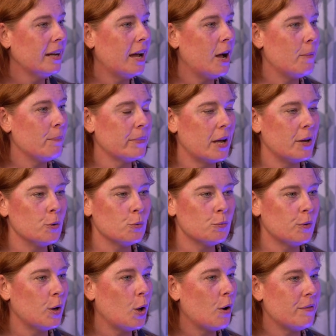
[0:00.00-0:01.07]
an
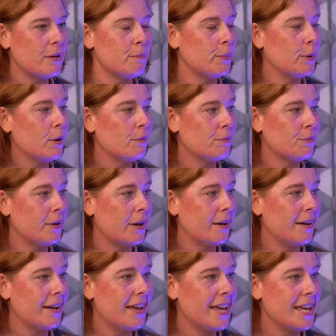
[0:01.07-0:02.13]
awful lot of input
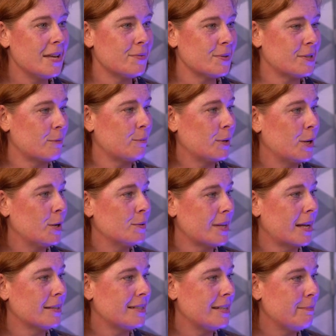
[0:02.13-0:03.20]
for even someone who's
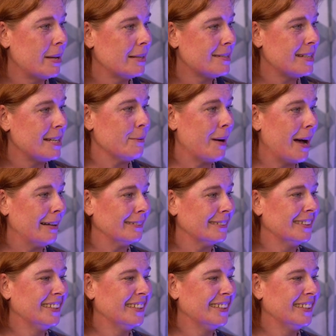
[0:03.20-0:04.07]
actually mentally well.